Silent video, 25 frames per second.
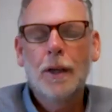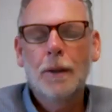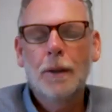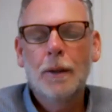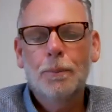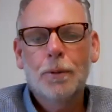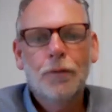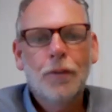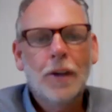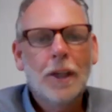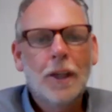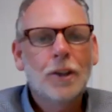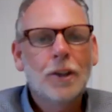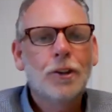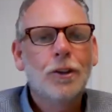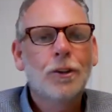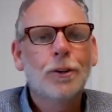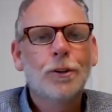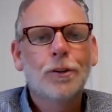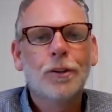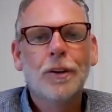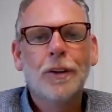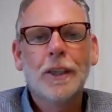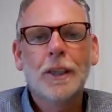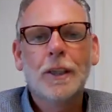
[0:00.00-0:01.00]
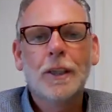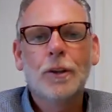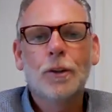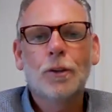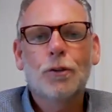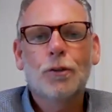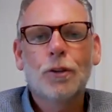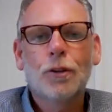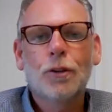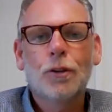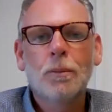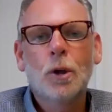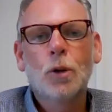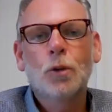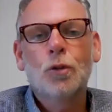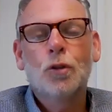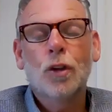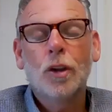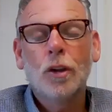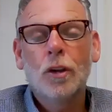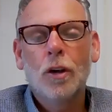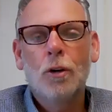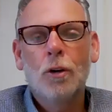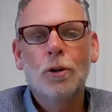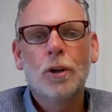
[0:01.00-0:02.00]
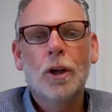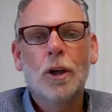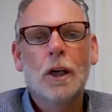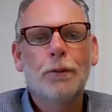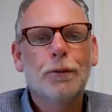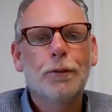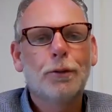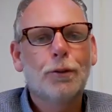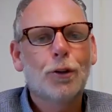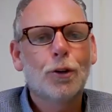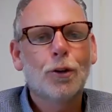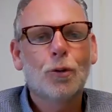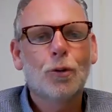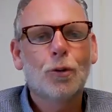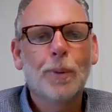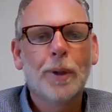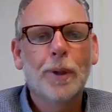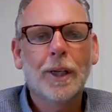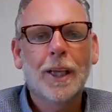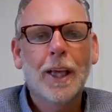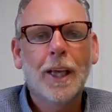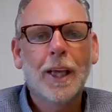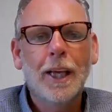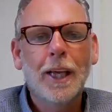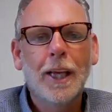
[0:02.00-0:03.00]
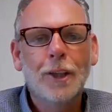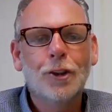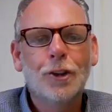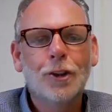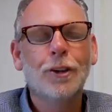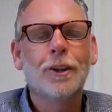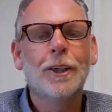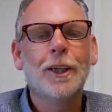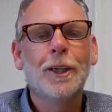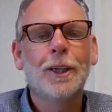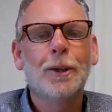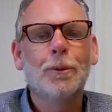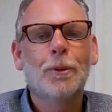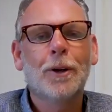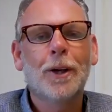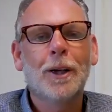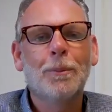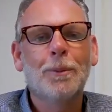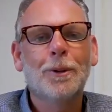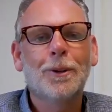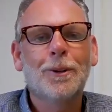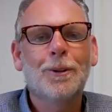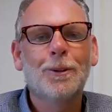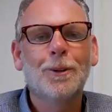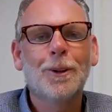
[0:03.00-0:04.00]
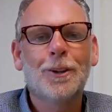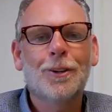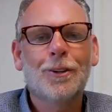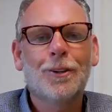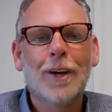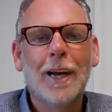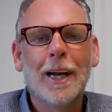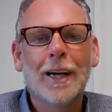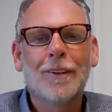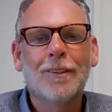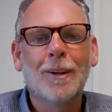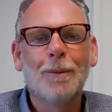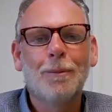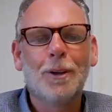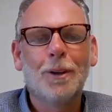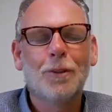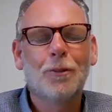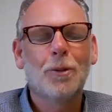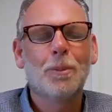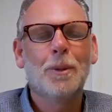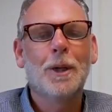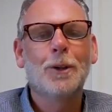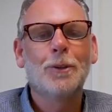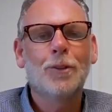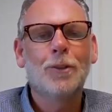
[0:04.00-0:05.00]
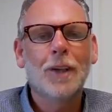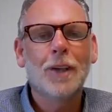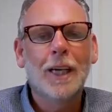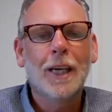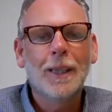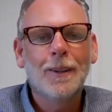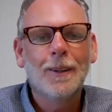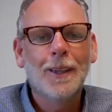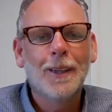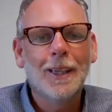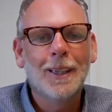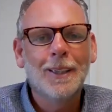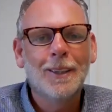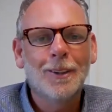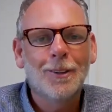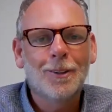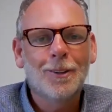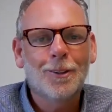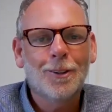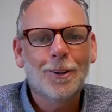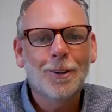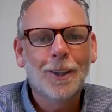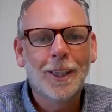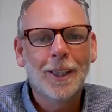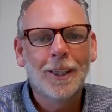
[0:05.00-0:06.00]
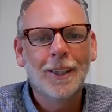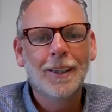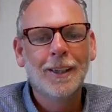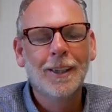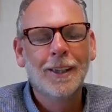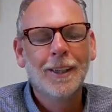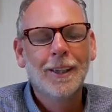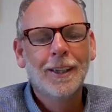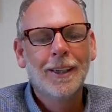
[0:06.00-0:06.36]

professionals in the industry, mostly loan officers, but occasionally we're able to attract someone from outside the industry and